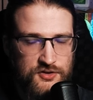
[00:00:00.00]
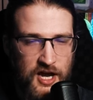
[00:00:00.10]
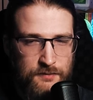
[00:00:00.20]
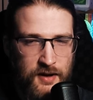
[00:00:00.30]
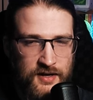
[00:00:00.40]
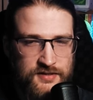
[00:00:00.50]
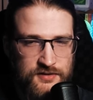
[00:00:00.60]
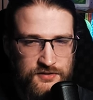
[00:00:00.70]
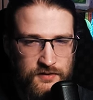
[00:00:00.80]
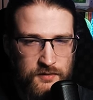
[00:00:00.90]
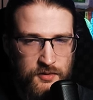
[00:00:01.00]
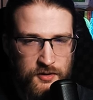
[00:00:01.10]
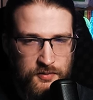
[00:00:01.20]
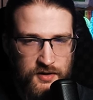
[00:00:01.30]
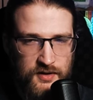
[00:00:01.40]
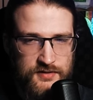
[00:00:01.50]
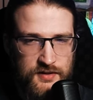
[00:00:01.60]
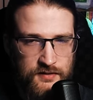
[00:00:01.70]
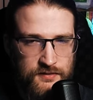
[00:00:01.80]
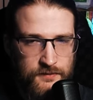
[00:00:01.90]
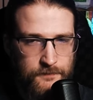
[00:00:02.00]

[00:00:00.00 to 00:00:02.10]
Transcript: Jackbox and Trivia Murder Party and stuff.